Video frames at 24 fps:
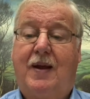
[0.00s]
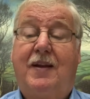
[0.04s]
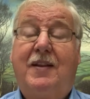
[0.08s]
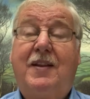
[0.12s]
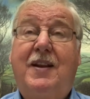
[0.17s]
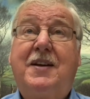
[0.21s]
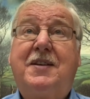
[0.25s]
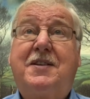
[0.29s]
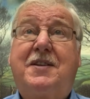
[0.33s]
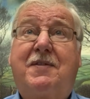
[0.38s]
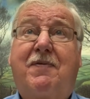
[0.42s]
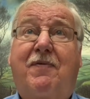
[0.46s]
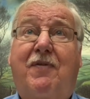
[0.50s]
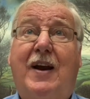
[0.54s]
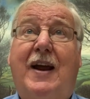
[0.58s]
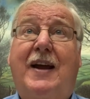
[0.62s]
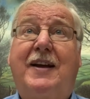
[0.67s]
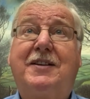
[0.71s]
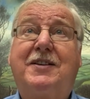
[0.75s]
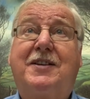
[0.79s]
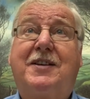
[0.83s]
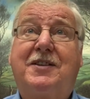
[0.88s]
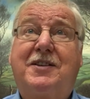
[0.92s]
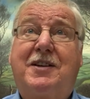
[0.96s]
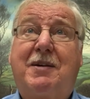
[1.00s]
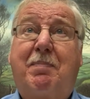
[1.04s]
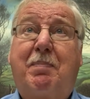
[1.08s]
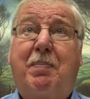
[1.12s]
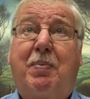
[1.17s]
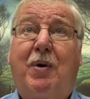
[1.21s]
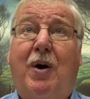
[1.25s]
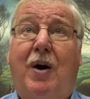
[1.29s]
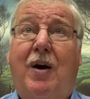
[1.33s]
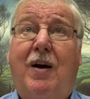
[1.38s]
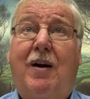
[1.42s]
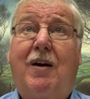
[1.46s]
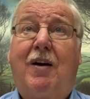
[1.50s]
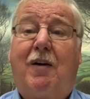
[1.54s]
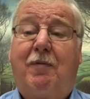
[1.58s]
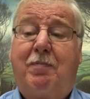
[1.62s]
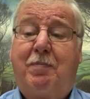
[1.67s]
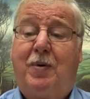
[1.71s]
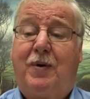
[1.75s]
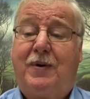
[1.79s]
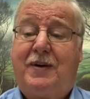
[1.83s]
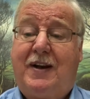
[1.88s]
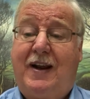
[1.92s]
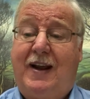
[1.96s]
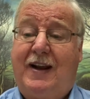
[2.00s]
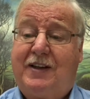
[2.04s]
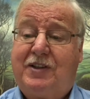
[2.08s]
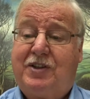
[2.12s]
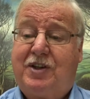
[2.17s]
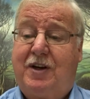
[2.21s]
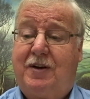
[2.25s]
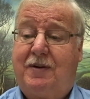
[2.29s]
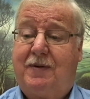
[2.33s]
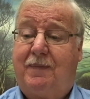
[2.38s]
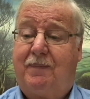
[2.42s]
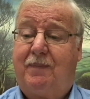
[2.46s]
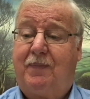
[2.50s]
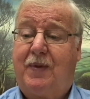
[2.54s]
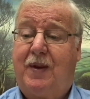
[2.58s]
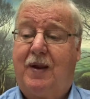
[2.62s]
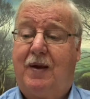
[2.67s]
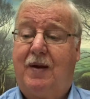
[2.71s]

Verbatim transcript: This, friends, is a prayer of protection.